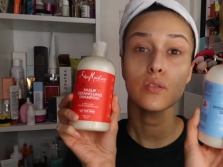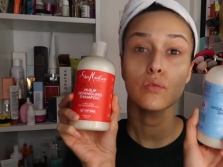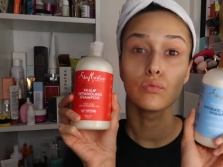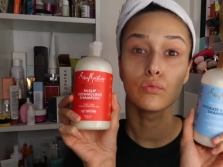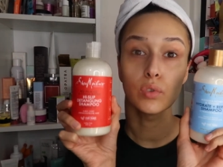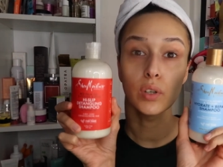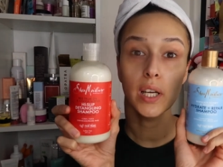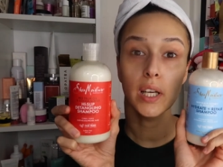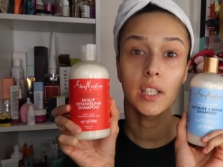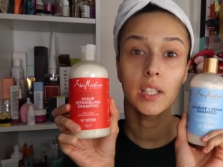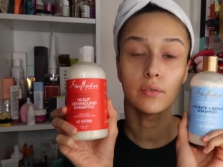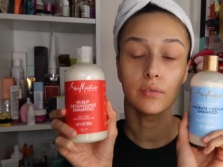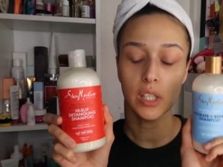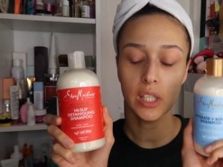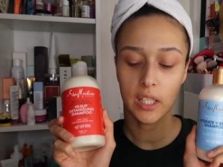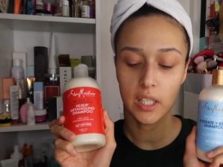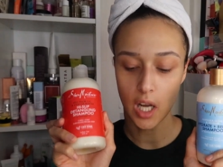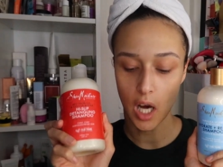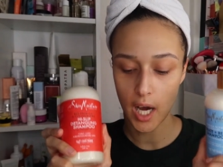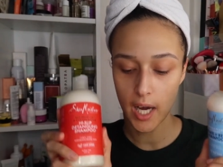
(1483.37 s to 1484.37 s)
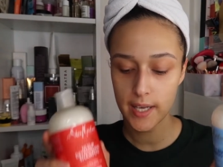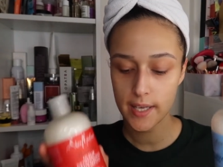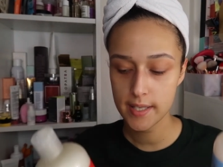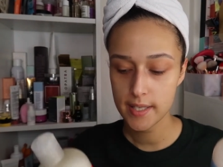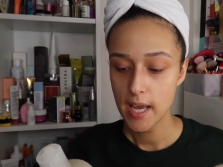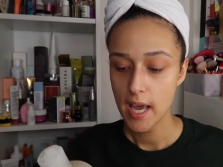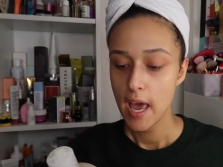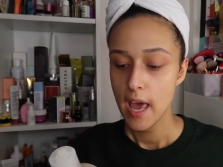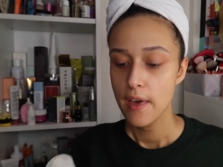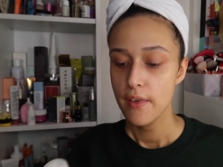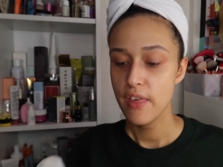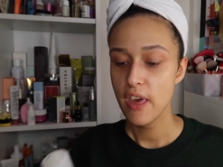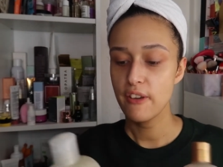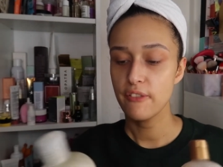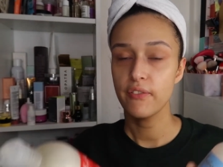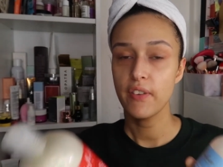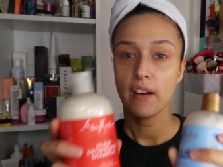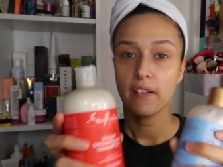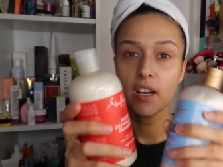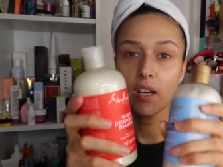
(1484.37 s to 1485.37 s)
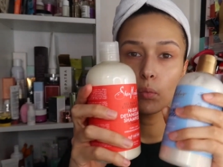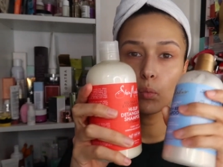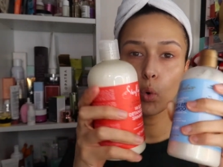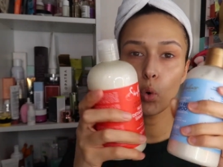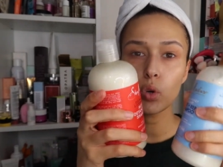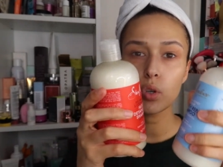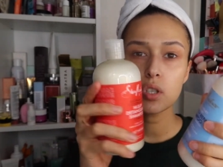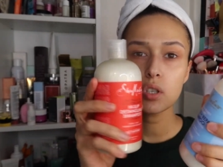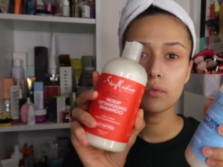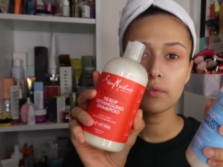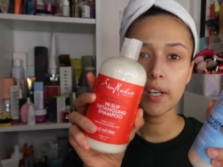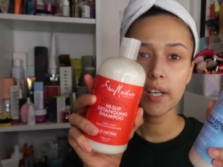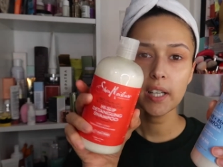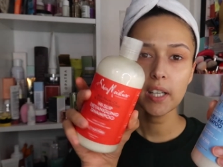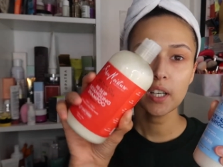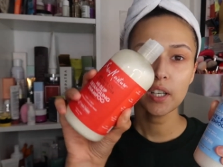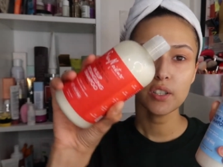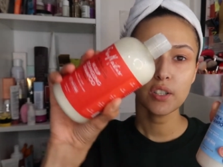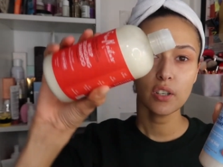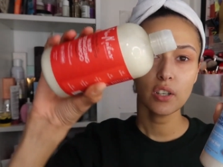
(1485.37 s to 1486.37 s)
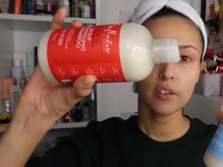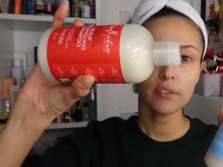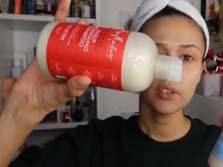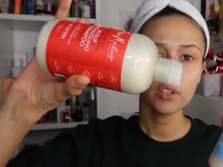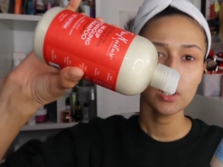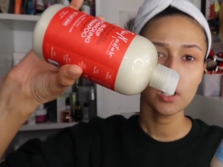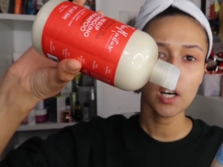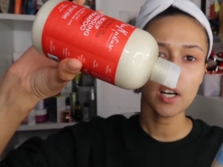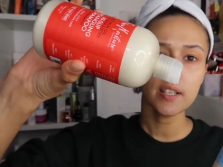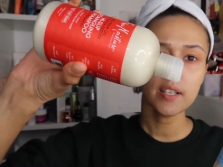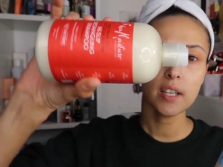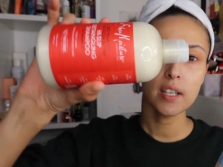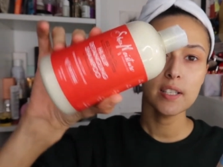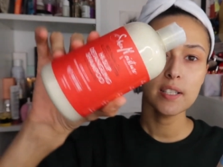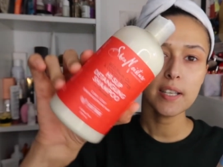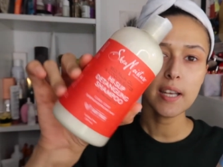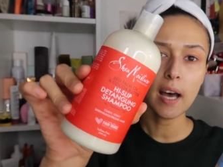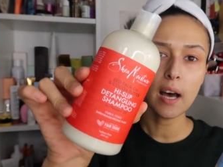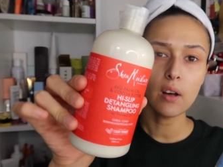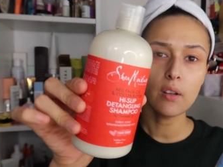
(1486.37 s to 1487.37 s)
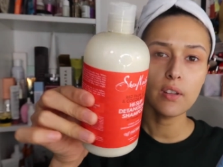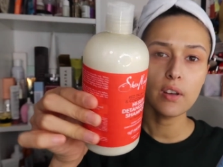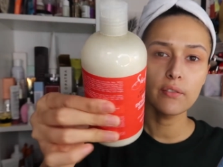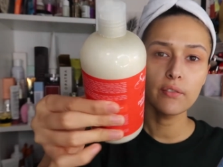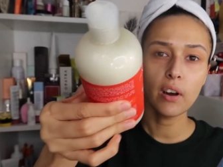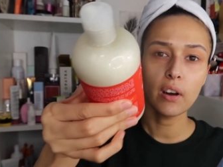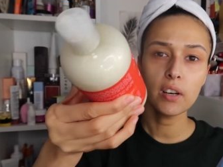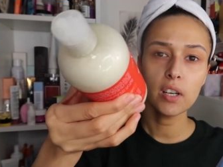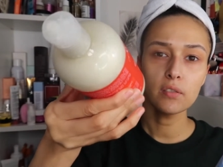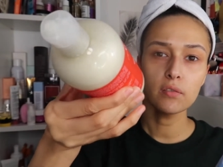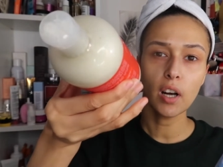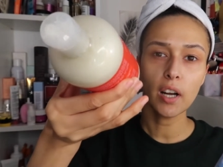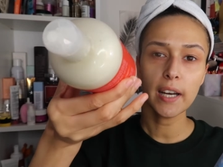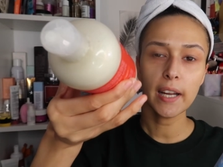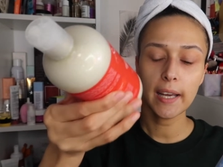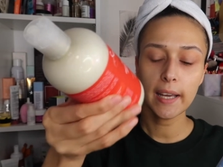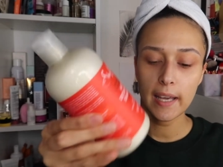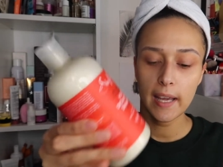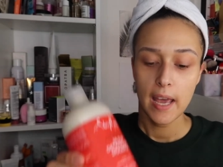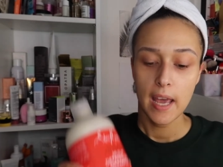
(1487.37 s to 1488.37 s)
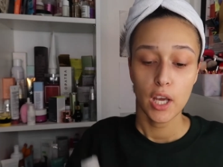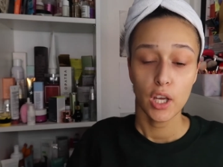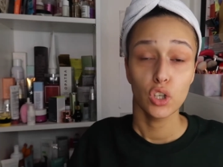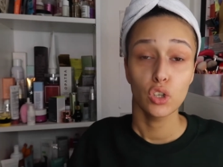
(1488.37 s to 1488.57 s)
are really really nice they're very watery i don't know if you guys can tell they're very runny